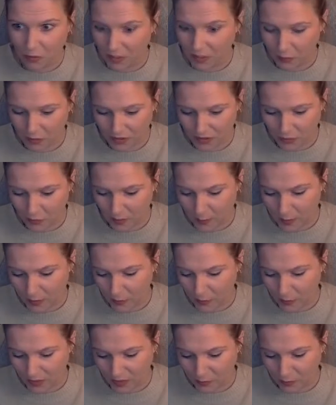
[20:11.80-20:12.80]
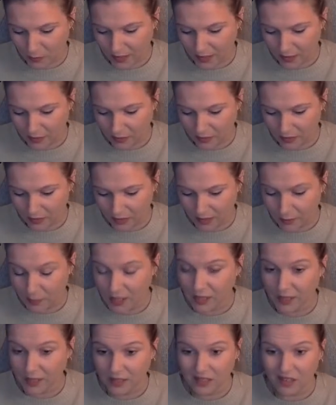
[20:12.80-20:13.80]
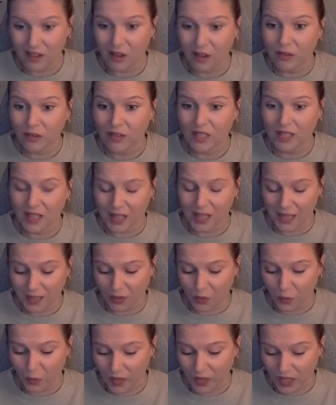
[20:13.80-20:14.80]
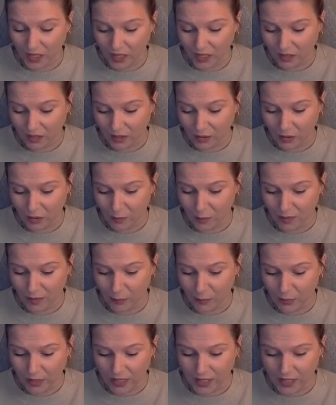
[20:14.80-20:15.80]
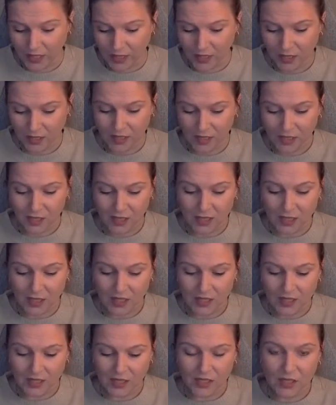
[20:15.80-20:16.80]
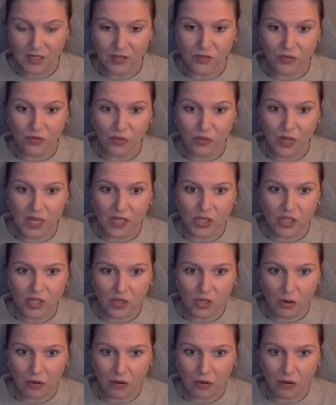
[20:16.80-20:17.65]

it was about. I mean, it's already like a week ago. My brain doesn't reach so